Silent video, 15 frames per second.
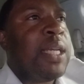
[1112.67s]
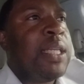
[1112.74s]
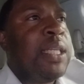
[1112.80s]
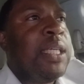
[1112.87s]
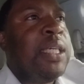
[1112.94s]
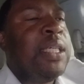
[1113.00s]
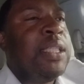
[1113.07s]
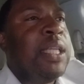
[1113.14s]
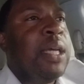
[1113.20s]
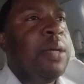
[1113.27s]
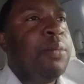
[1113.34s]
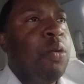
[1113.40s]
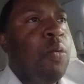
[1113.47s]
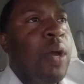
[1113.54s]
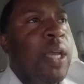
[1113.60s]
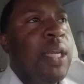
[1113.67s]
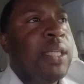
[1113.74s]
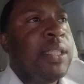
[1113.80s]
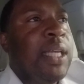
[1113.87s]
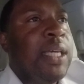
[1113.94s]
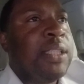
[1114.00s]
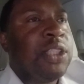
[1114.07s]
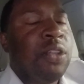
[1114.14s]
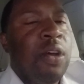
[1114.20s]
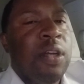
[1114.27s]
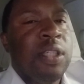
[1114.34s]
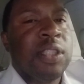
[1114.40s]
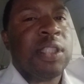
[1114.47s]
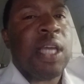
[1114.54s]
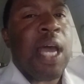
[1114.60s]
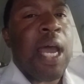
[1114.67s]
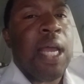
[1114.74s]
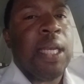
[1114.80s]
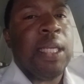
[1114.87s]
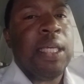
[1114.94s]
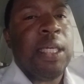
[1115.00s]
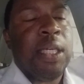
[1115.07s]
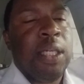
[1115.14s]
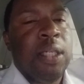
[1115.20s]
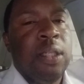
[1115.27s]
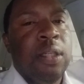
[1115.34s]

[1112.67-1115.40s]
lead them the way that they saw this guy lead.